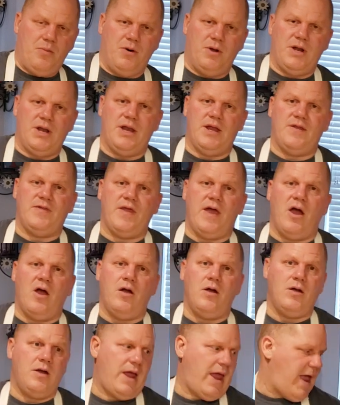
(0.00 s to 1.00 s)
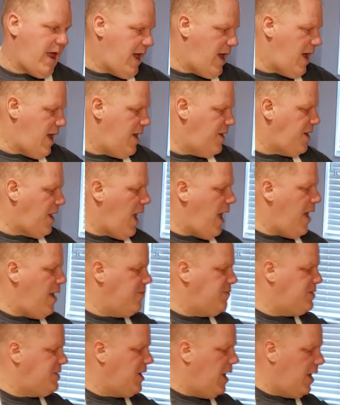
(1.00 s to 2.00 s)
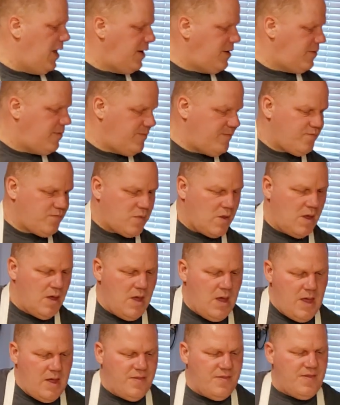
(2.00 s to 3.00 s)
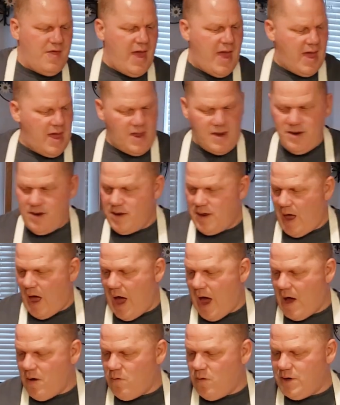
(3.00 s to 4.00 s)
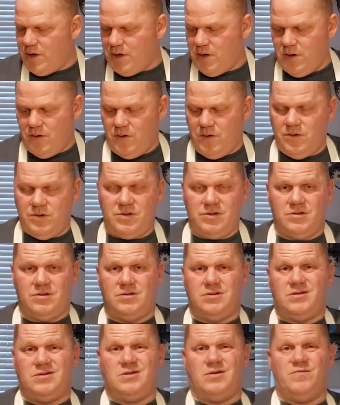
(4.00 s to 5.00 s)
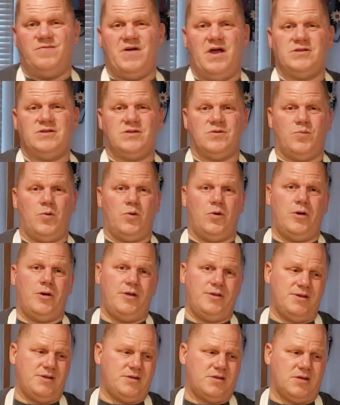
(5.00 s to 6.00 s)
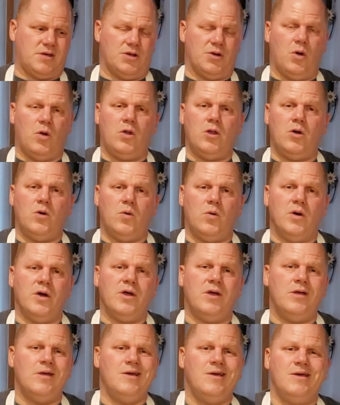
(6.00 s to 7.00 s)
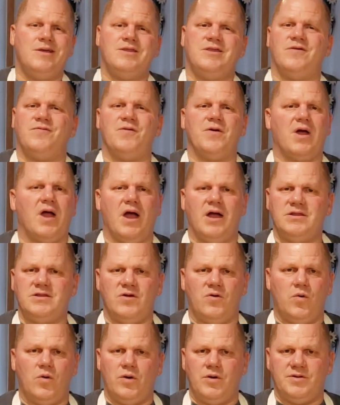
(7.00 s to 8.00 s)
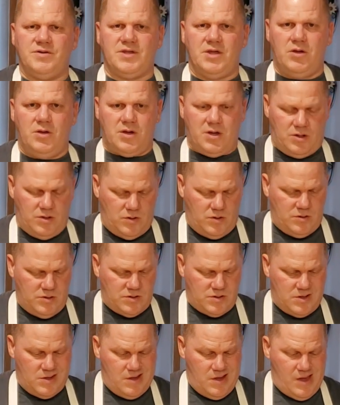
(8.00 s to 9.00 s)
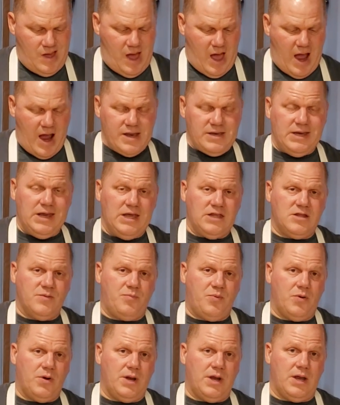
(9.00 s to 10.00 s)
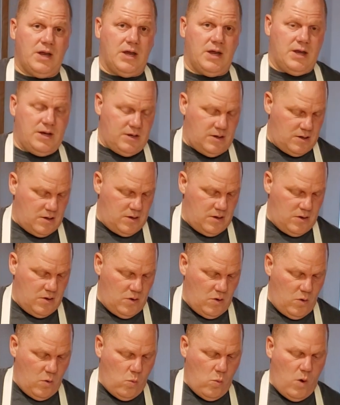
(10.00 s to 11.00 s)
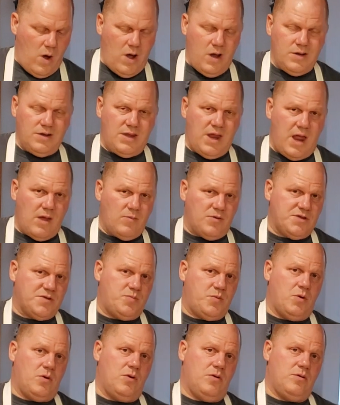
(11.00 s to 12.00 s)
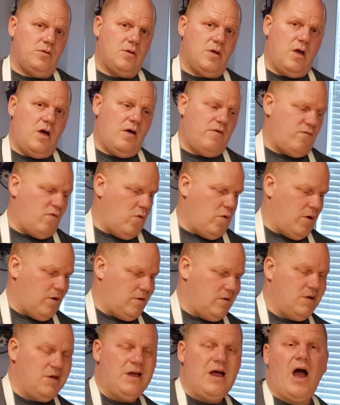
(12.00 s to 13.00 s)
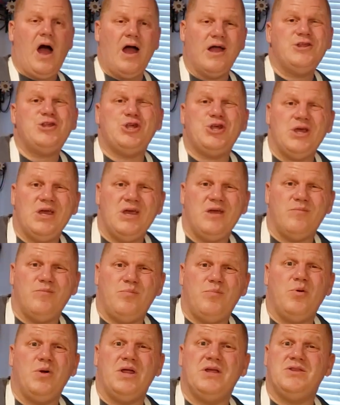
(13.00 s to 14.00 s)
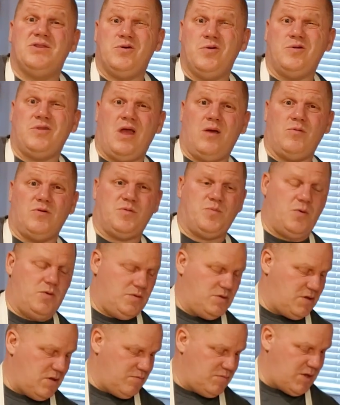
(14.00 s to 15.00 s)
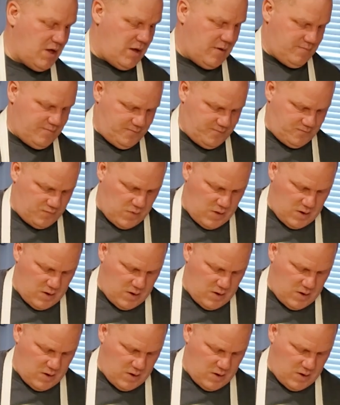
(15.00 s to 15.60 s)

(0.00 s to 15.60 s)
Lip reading: put it in there, and I am done. Then, I want to use some vegetable oil, this canola oil, different kinds of oils that you can use. I need to put in 1 tablespoon of oil. I cheat, put in 2 tablespoons sometimes.